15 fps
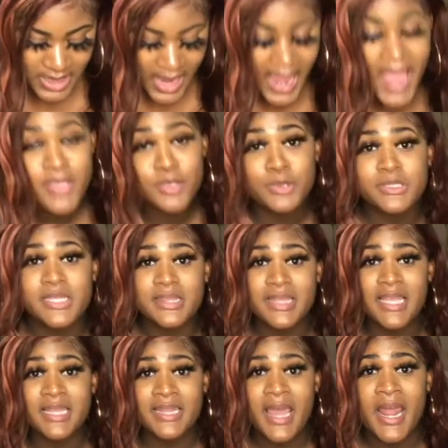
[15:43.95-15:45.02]
I used to
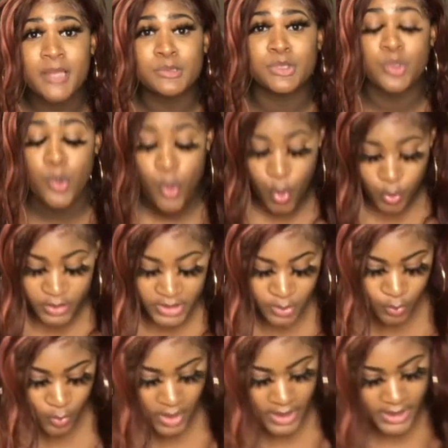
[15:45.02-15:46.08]
think that I was the only
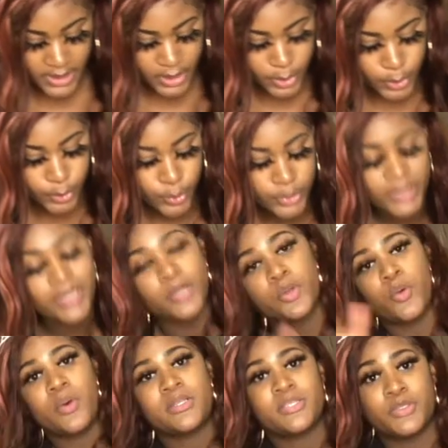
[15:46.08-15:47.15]
one who didn't know
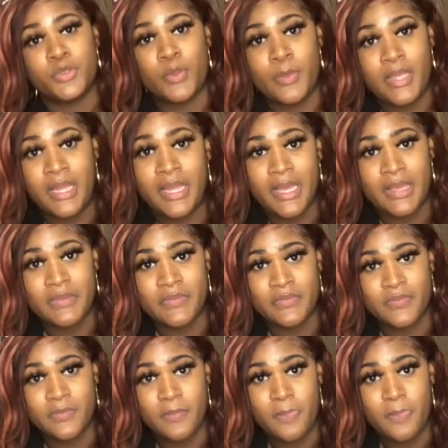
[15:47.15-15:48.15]
what to do with my life.